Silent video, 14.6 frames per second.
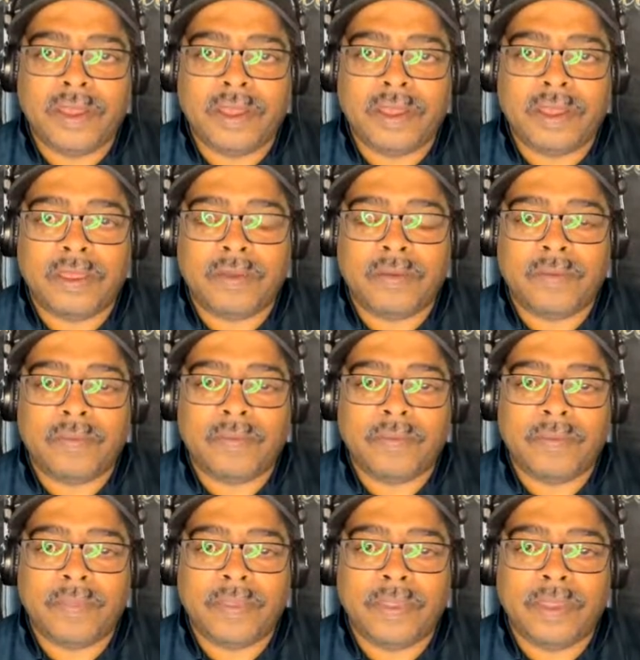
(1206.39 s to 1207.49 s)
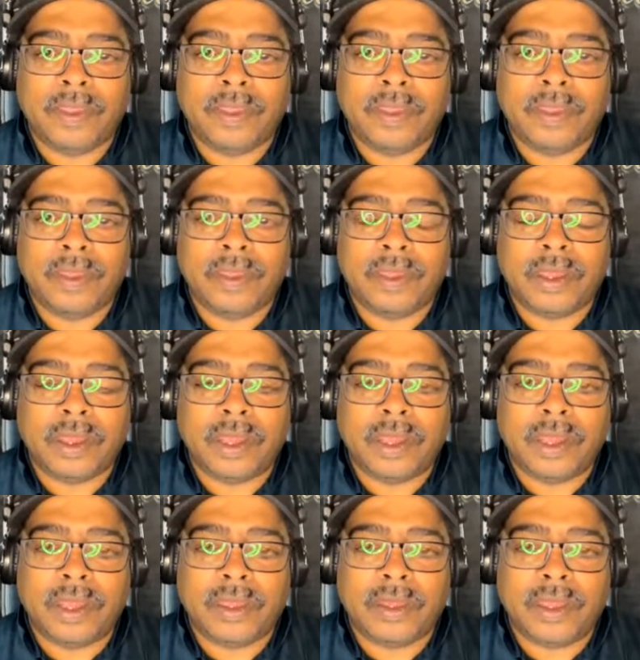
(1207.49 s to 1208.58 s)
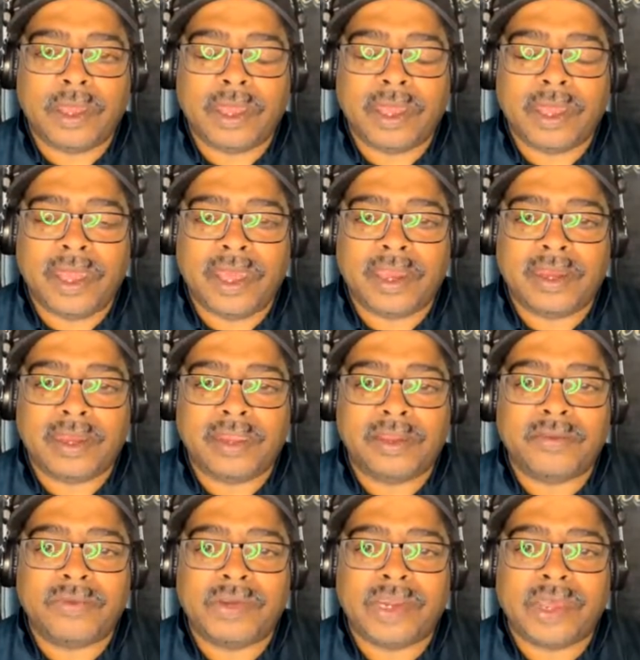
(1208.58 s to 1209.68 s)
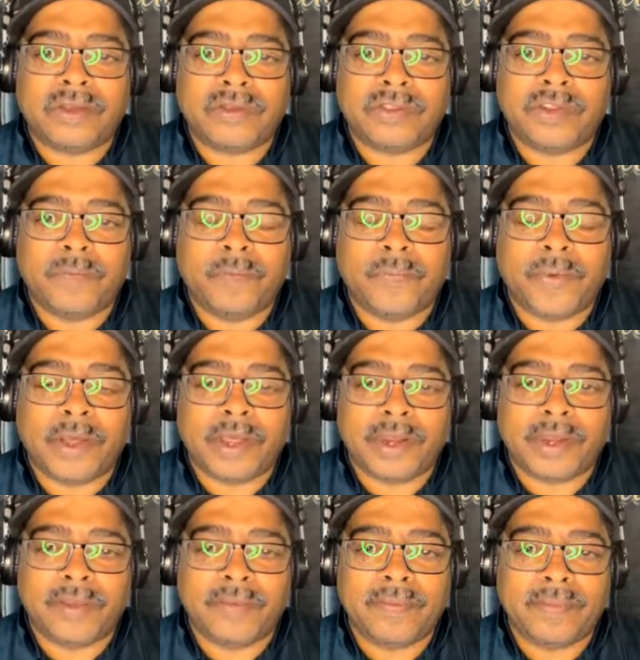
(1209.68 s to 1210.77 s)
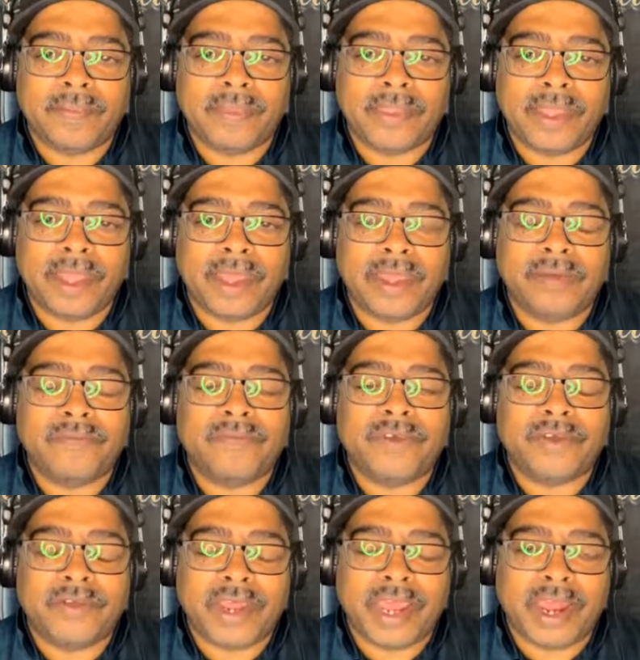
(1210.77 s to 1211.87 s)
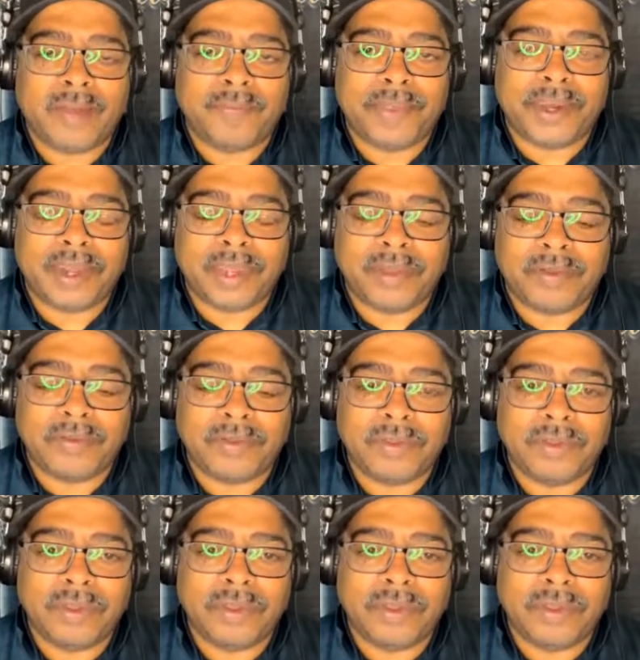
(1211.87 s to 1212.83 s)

um I had little doubts, but I am very happy now.